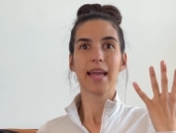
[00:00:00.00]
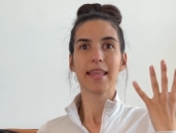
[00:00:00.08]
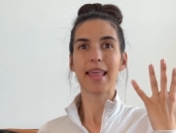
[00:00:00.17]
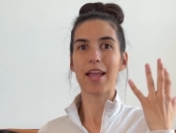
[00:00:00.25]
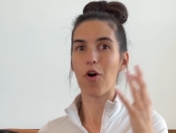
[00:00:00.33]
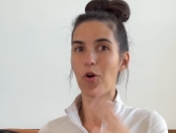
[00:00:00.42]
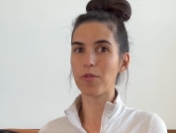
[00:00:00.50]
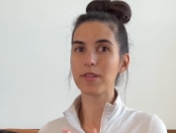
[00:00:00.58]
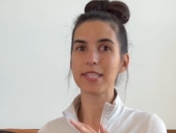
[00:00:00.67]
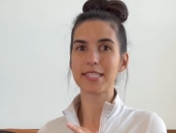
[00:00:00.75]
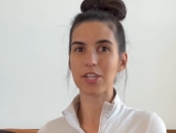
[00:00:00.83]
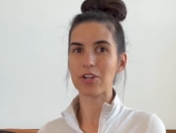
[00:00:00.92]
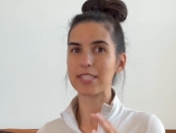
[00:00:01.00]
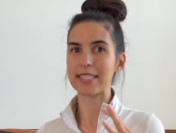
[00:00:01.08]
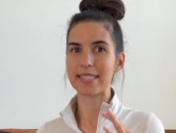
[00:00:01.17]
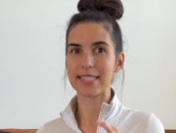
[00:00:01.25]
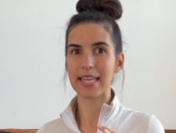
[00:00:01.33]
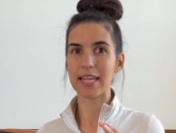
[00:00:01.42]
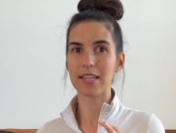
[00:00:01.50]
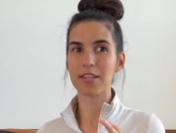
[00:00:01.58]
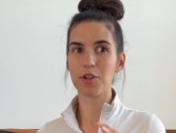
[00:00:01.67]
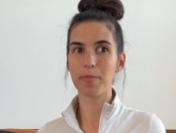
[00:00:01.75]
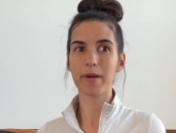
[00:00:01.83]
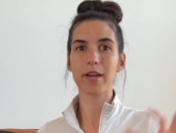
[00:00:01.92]
they only start to stink a
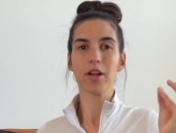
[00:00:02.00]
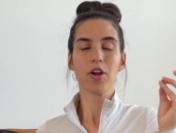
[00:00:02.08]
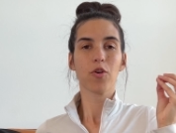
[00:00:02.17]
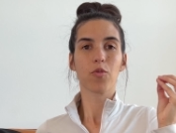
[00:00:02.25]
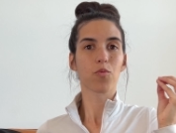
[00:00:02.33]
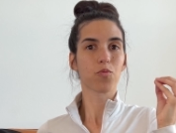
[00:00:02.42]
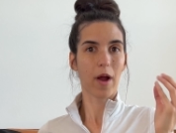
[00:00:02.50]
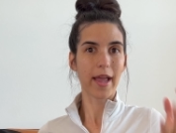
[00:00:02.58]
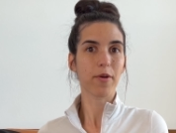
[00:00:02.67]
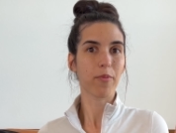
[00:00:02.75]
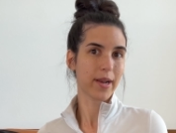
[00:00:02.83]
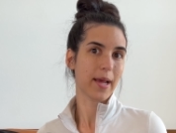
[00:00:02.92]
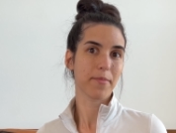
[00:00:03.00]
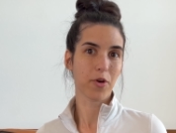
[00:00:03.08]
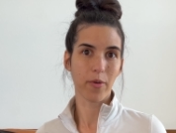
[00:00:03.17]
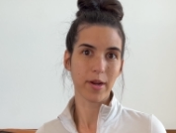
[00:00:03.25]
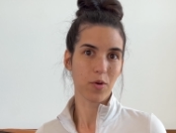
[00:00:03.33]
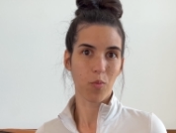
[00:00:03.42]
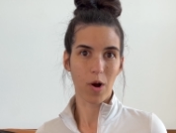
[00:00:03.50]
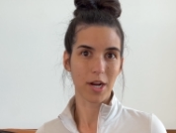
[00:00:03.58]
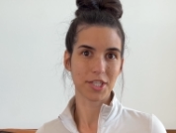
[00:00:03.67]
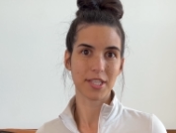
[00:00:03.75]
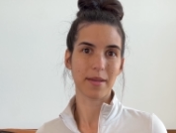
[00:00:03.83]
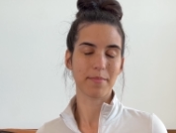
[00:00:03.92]
little bit right when I'm going to
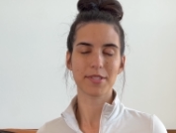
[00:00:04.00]
wash them.